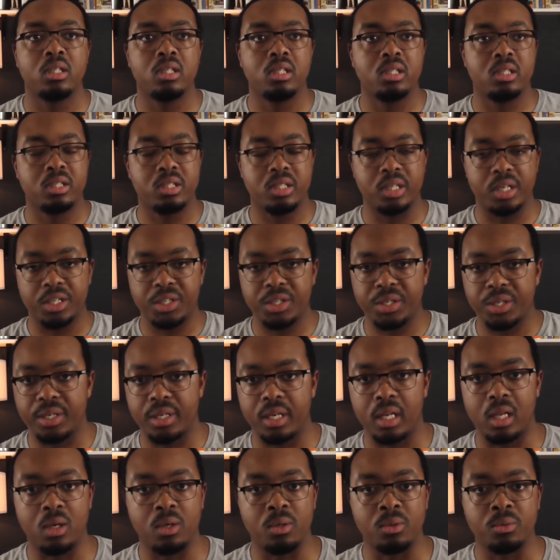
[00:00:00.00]
6-year
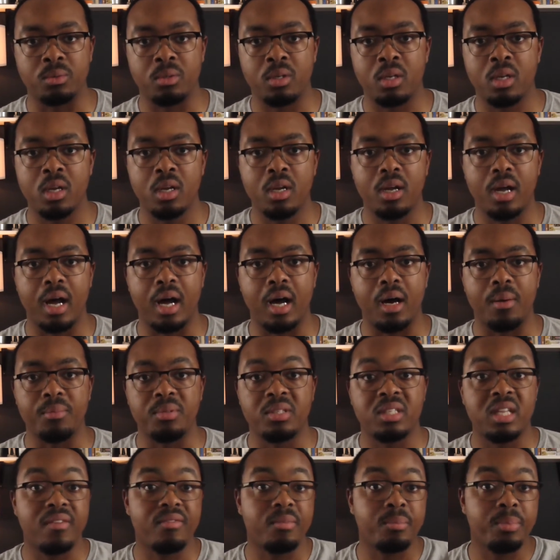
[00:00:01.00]
loan,
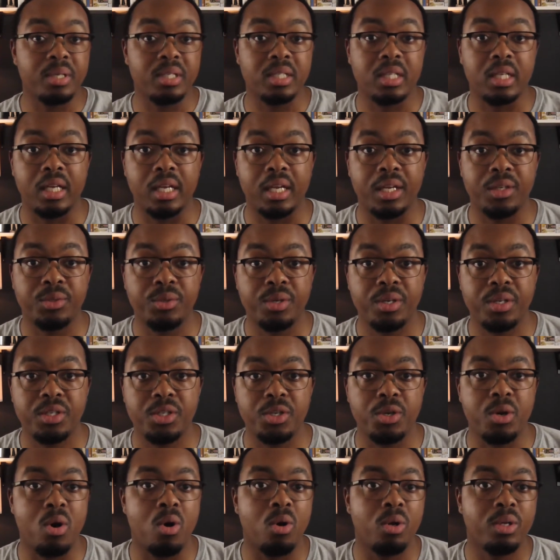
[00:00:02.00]
7% interest,
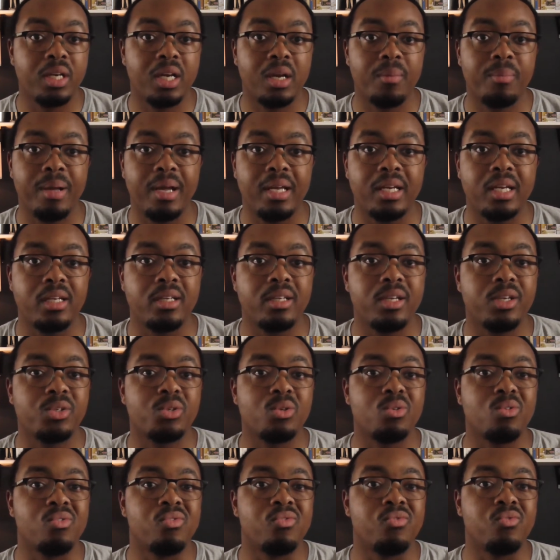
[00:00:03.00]
you're only going to pay an
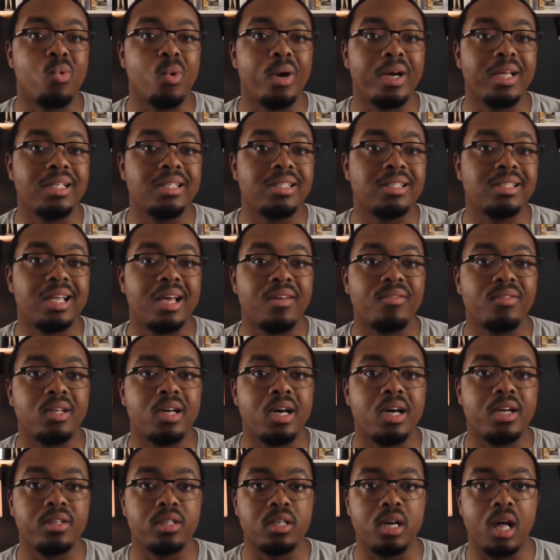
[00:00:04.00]
additional
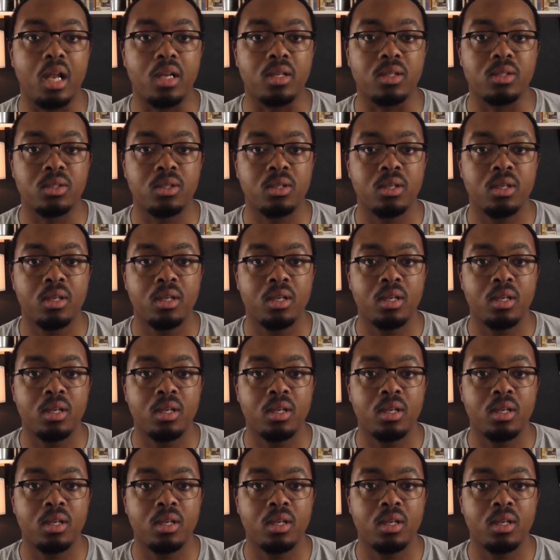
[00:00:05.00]
$4,700.